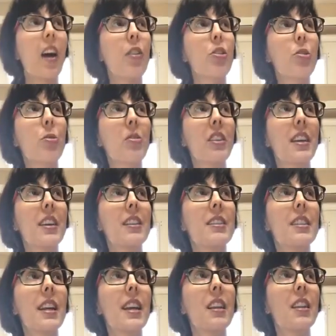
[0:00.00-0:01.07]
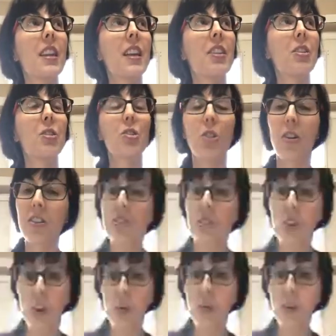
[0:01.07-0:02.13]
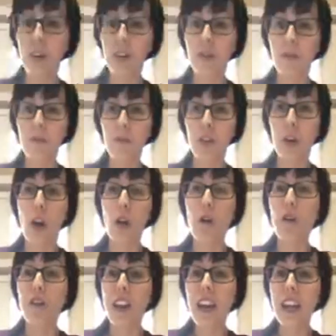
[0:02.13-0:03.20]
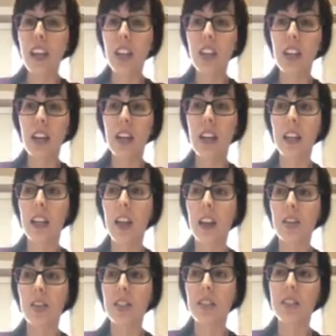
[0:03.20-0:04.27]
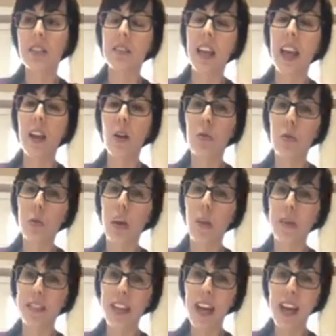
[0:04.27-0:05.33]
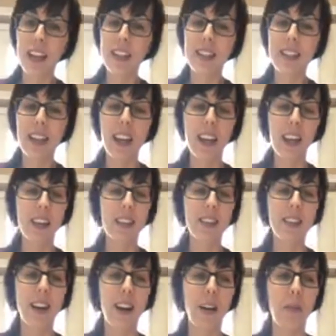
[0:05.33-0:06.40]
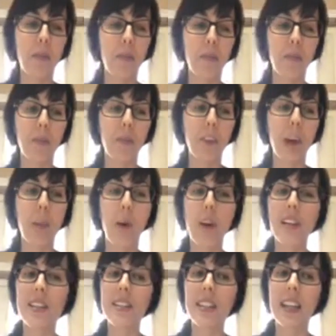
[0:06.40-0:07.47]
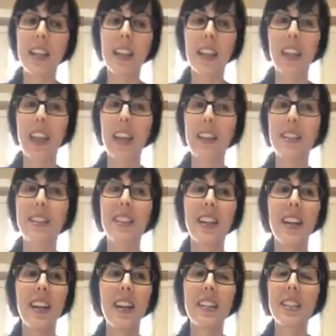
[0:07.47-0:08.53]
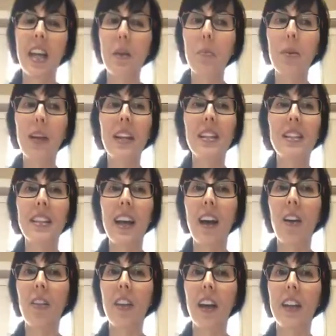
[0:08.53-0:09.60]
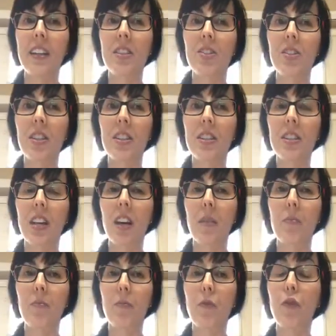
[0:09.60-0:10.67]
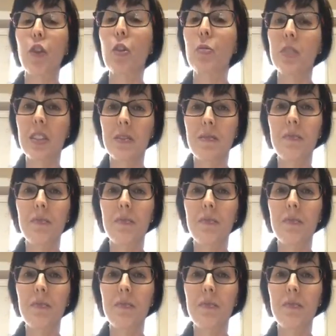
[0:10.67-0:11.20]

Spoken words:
through this, and that they're starting to own their own faith and not just hang on to mom and dad's. And I'm already seeing things take place now that is just fruit